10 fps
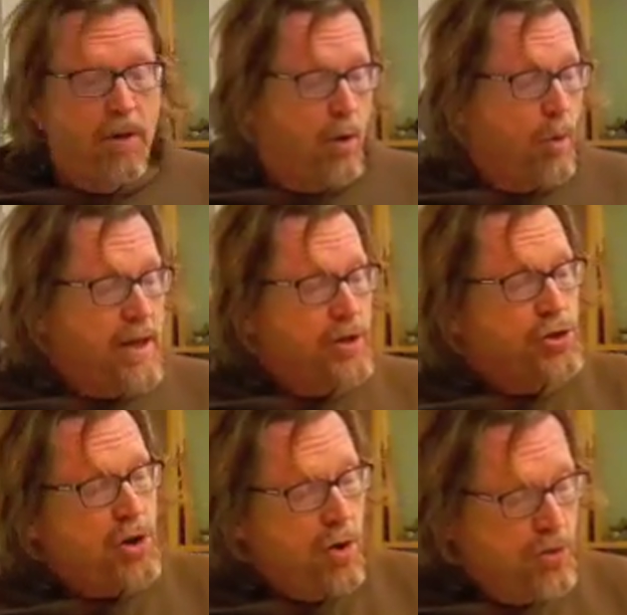when it
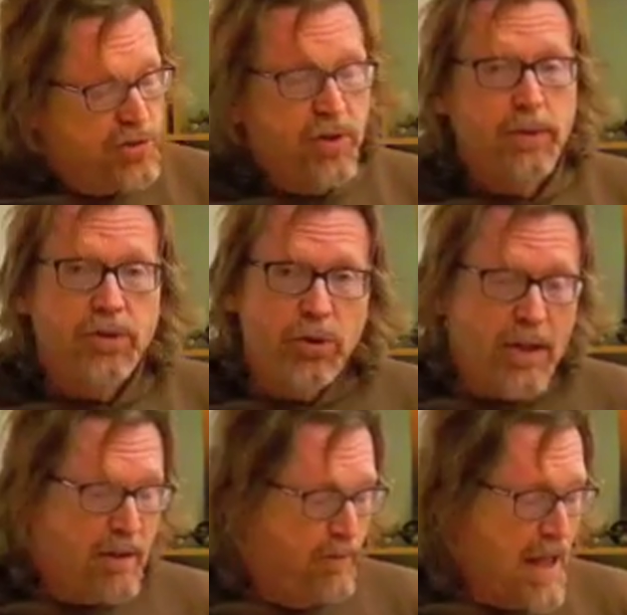shows
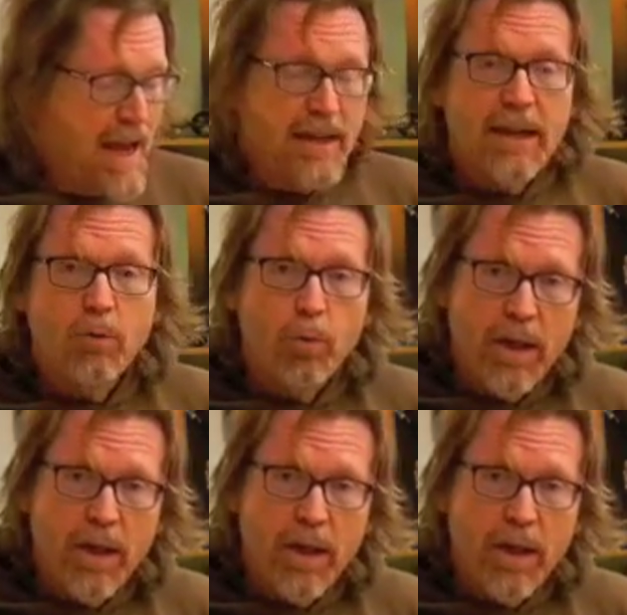doing the flattening